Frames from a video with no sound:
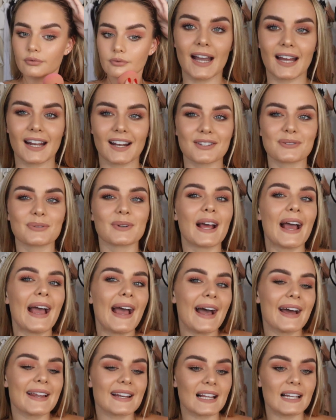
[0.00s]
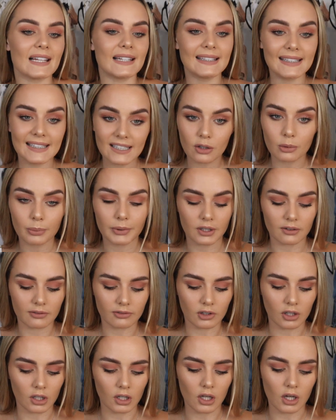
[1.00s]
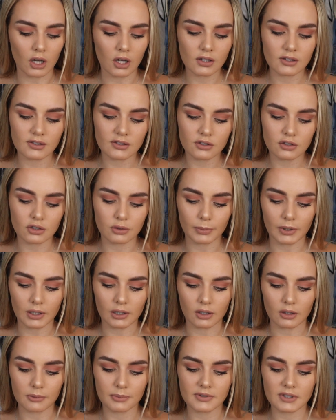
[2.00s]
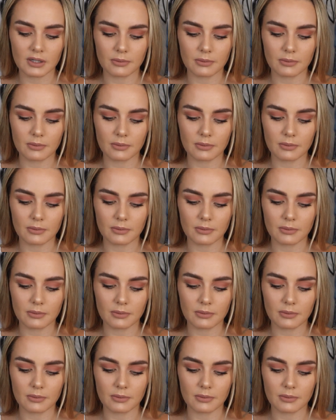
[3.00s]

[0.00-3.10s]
And I just want to add a little bit of gloss to my lips.